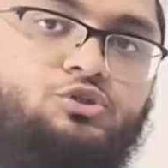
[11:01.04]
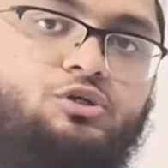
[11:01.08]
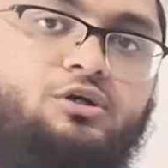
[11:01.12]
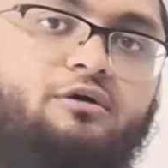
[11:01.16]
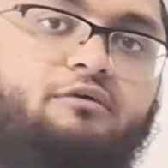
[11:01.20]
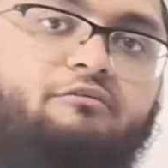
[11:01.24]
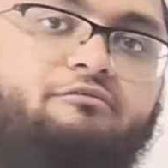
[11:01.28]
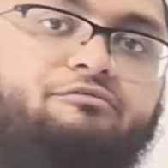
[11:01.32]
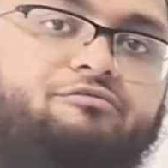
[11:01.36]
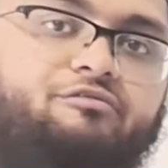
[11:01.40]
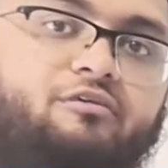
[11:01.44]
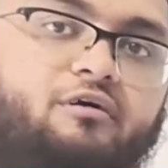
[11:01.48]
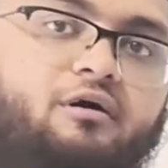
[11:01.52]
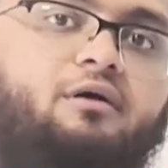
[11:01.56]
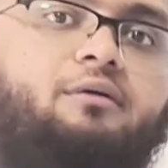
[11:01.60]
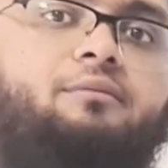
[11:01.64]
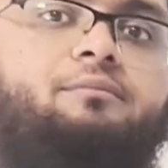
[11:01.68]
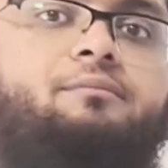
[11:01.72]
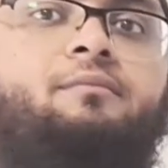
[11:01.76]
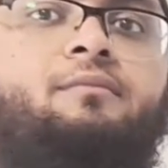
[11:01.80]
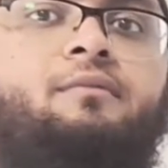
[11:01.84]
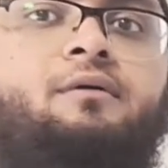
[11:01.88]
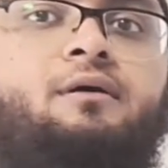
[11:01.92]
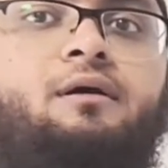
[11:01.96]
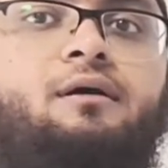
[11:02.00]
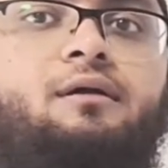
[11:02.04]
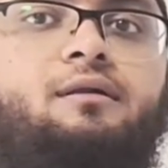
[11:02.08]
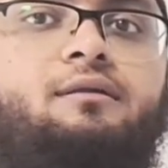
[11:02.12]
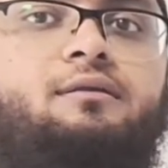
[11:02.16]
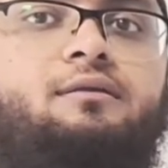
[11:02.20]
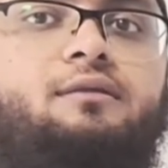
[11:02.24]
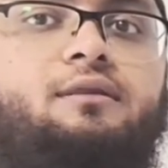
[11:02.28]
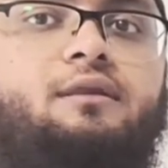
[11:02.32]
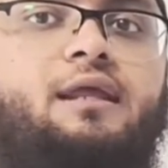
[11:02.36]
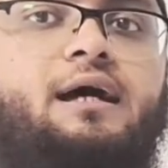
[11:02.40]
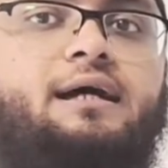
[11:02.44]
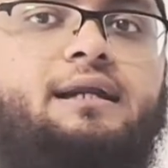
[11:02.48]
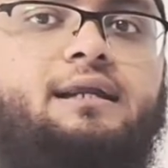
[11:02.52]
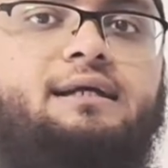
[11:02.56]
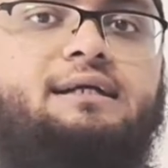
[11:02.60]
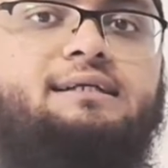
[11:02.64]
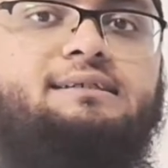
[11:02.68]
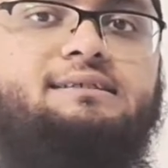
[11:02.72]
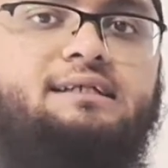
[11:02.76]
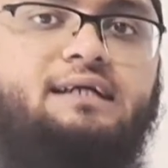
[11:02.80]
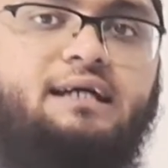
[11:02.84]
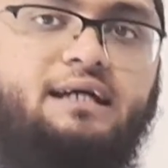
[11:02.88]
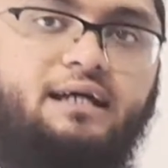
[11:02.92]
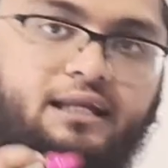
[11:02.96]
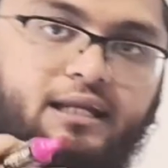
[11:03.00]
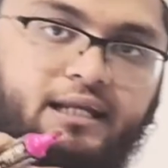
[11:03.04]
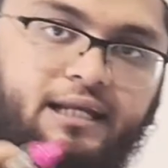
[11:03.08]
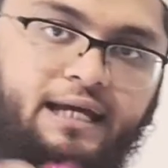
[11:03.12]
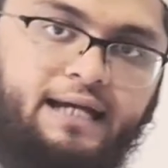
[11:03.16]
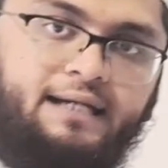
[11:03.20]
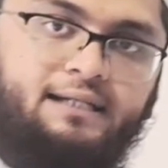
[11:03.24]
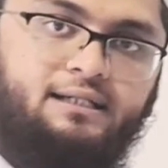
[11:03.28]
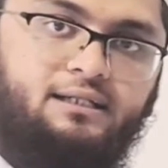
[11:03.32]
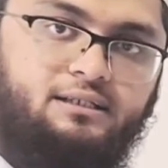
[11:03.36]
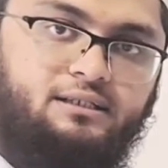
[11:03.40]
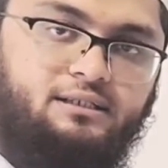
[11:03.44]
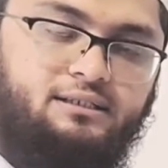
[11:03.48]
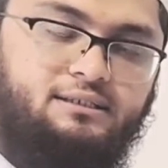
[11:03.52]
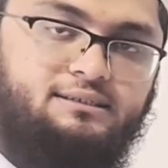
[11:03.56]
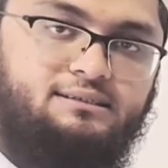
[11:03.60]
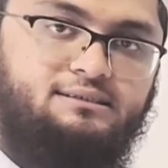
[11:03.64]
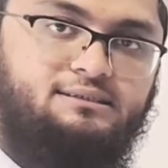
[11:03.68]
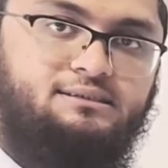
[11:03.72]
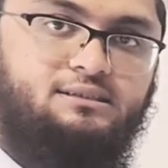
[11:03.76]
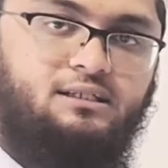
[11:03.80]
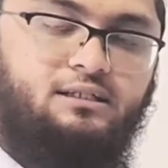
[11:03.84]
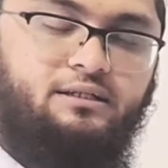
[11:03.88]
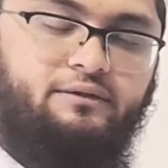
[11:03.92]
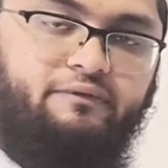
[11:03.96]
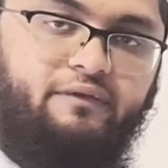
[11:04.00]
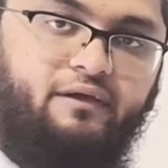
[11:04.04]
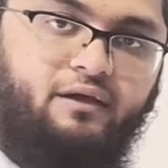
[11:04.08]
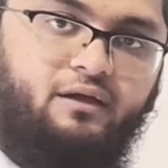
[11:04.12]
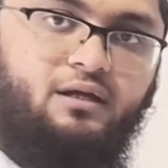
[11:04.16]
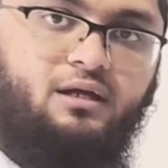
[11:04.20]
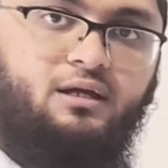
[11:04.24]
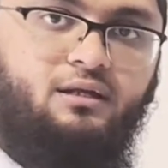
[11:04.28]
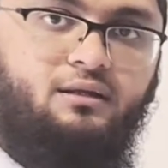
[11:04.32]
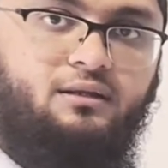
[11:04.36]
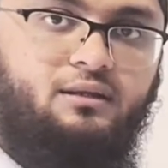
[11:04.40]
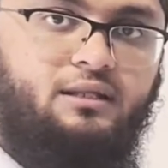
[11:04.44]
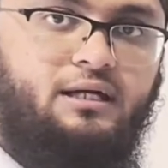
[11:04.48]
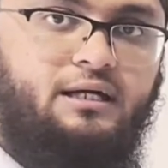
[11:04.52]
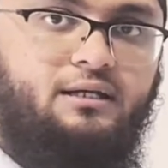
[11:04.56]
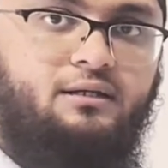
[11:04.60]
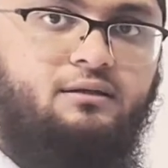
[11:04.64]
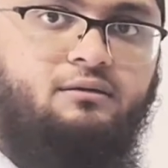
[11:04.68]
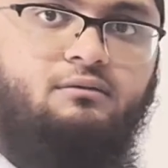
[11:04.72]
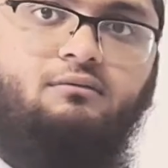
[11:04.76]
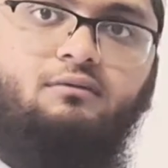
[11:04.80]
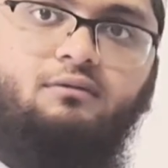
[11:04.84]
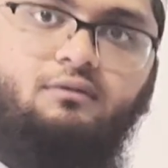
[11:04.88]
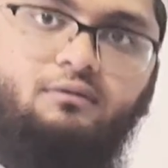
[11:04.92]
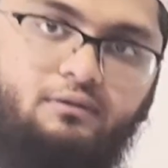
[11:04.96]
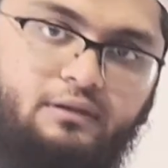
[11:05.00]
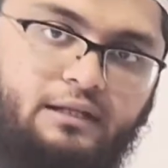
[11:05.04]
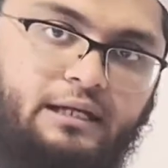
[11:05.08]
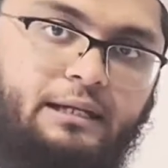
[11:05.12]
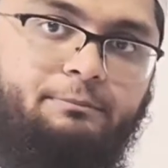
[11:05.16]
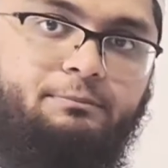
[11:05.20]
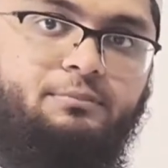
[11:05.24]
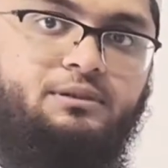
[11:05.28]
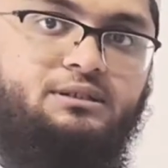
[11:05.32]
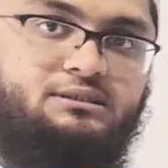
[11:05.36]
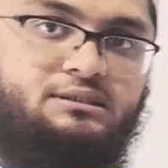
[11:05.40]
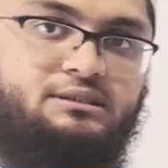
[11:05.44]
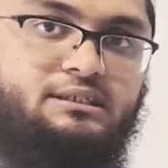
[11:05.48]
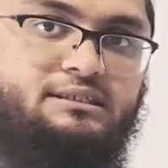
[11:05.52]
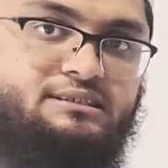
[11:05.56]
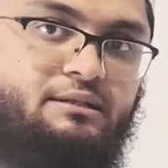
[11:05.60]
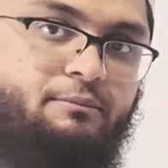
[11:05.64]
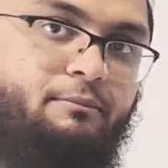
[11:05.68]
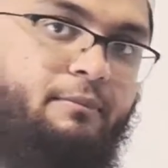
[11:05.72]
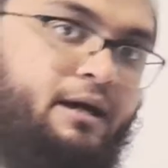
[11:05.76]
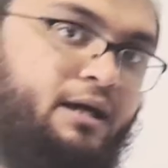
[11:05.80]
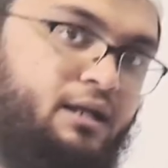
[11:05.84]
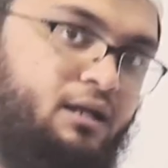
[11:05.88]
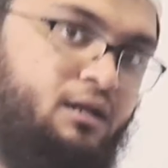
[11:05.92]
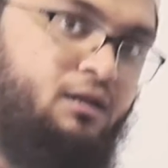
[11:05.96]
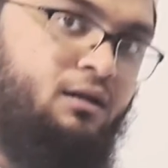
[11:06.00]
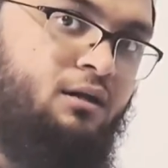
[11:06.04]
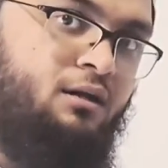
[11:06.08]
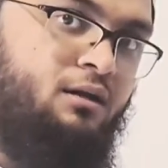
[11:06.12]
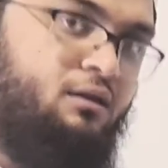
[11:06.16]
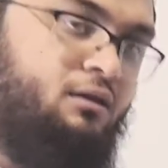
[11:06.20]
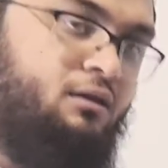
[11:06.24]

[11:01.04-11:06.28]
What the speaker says: to confirm that is he right in his thinking that that person is a man.